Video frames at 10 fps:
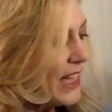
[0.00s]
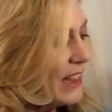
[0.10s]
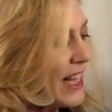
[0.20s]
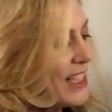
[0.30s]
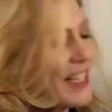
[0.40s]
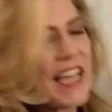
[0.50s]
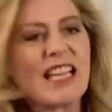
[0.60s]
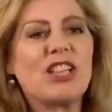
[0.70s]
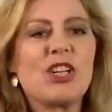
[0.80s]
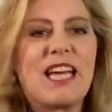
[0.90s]
Let's take a
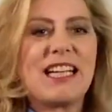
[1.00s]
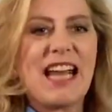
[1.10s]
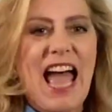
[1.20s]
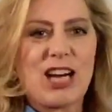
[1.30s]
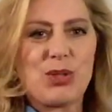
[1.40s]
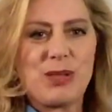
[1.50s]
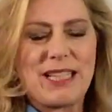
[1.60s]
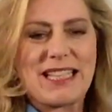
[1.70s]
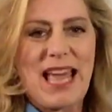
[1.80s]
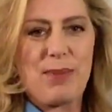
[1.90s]
look at an actual
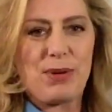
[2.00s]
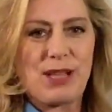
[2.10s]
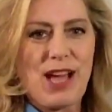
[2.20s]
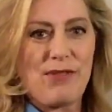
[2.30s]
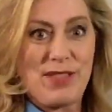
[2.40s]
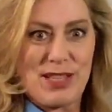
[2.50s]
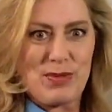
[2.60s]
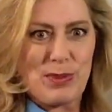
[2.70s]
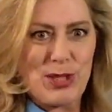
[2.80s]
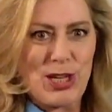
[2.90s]
example of this
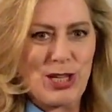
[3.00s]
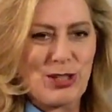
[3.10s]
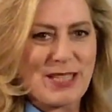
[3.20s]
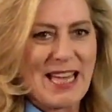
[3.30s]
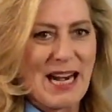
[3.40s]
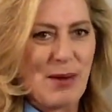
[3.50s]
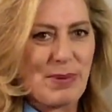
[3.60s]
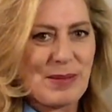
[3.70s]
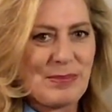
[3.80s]
particular setup.